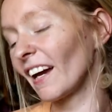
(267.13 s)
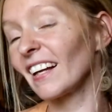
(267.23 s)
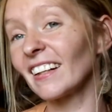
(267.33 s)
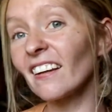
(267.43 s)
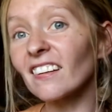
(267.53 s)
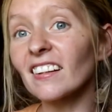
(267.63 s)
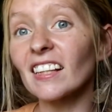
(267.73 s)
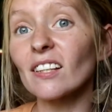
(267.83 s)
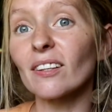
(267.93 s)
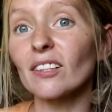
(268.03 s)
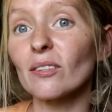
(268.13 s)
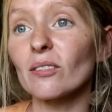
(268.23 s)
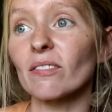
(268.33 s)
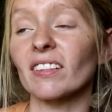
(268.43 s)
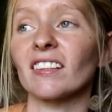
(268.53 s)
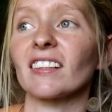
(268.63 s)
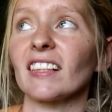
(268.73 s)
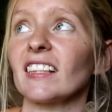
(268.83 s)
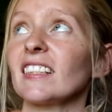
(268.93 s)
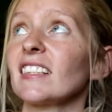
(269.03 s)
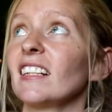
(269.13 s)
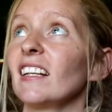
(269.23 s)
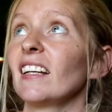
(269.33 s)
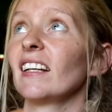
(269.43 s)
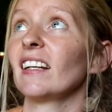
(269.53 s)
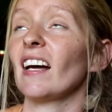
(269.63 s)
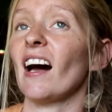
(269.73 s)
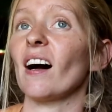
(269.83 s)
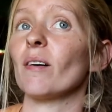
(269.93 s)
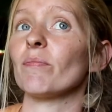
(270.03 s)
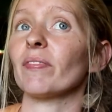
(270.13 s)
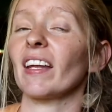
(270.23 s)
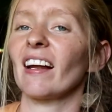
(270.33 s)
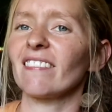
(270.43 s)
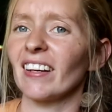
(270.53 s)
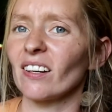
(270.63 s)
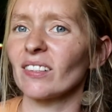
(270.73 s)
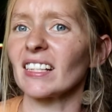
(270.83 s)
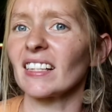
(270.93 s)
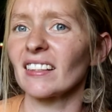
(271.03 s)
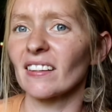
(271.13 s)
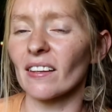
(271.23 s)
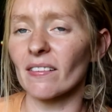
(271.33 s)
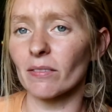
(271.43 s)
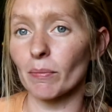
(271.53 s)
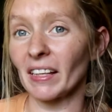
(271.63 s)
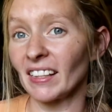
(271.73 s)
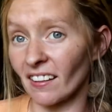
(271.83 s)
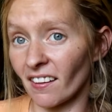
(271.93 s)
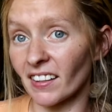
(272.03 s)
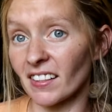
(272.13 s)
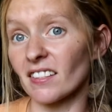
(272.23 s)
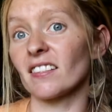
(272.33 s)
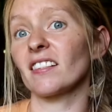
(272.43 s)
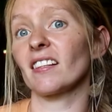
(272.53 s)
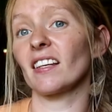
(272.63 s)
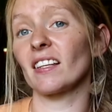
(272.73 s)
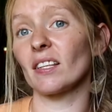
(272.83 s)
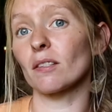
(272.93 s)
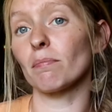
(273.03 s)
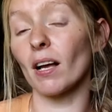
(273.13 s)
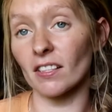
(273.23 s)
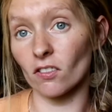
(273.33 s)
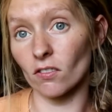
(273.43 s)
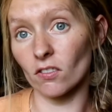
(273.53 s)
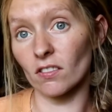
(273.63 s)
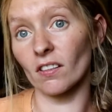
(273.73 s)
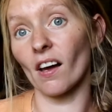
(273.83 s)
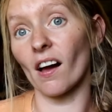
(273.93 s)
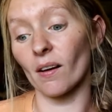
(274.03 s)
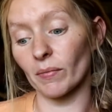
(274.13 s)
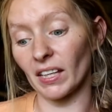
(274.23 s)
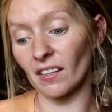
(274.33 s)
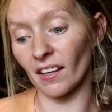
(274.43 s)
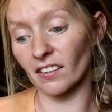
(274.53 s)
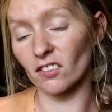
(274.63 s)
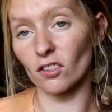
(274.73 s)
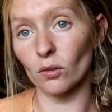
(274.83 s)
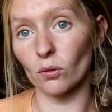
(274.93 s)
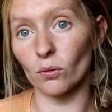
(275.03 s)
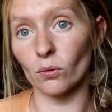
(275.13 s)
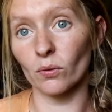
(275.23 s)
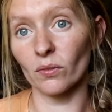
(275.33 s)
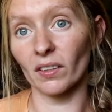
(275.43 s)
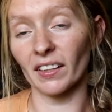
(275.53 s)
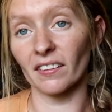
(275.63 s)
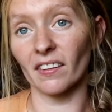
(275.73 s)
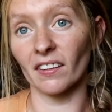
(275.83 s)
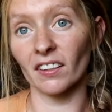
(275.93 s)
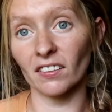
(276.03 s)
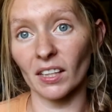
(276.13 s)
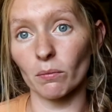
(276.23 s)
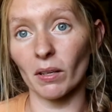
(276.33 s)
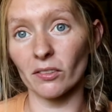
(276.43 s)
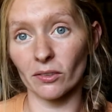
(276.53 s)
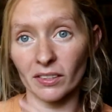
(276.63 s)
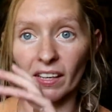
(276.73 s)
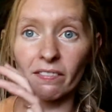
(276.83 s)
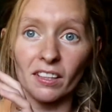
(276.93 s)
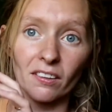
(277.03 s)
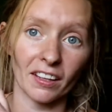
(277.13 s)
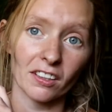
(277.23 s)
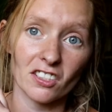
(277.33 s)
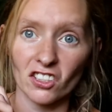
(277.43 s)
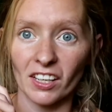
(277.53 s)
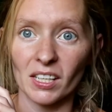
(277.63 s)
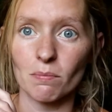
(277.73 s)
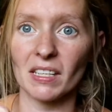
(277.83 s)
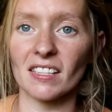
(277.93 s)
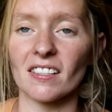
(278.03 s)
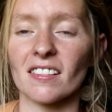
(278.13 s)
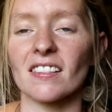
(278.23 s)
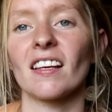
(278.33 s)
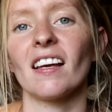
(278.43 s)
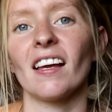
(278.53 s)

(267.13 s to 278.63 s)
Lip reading: Another thing you can use for little kids that I found for my youngest is puzzles. He likes to do like the little kid puzzles that have like the giant pieces.